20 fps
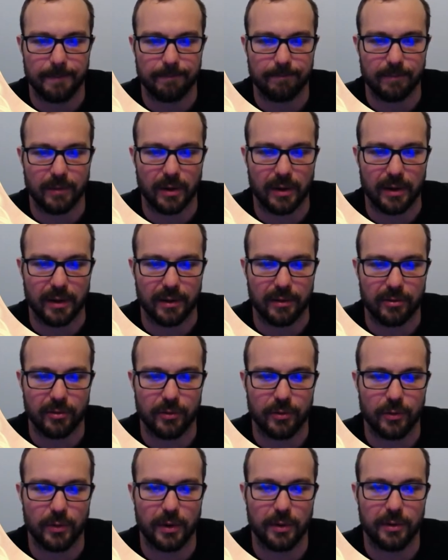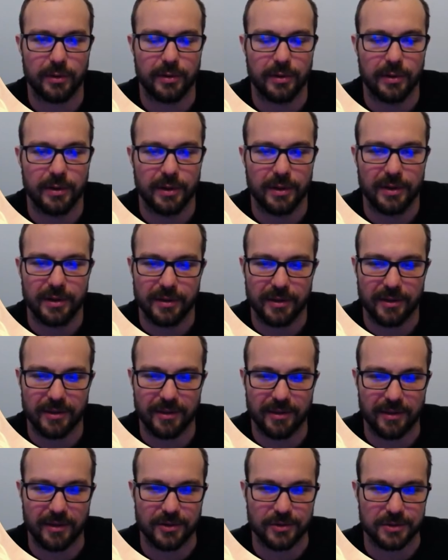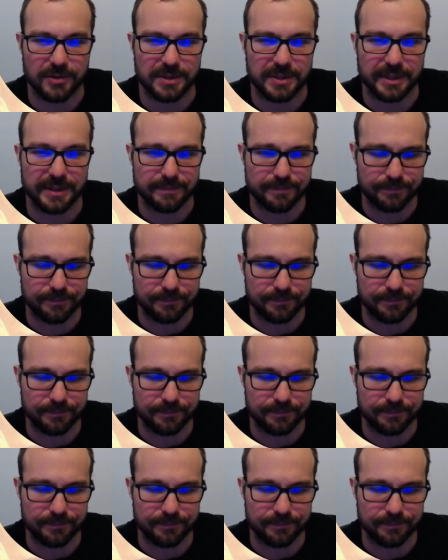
okay, so this is interesting.